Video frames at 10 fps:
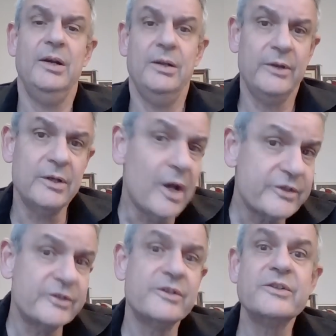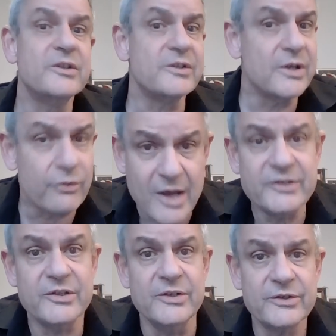and the narcissist is in
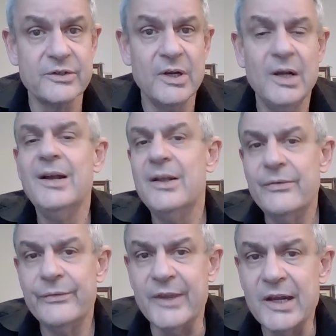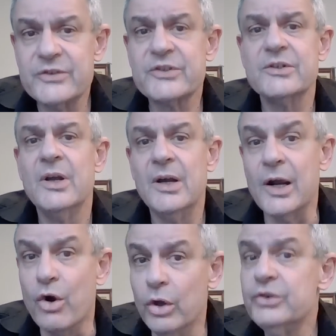crisis, that's a
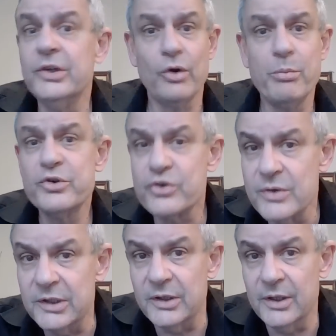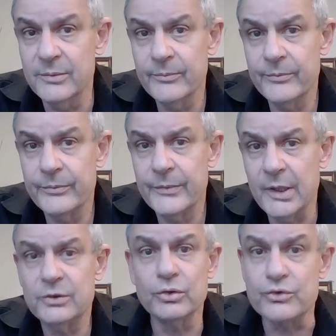golden opportunity
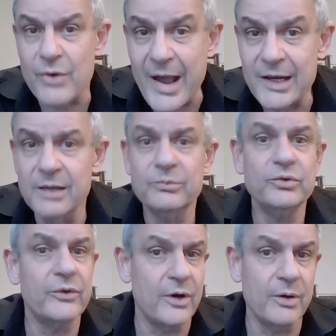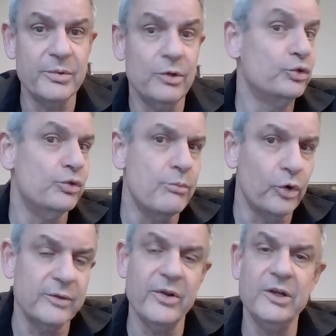to drag him to therapy or to
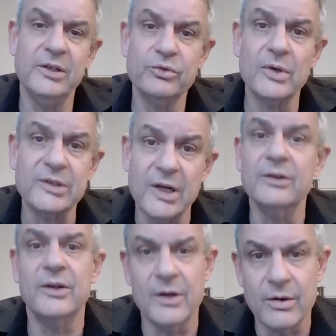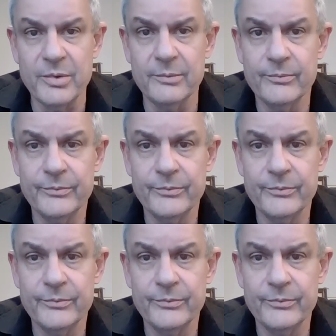motivate him to attend therapy.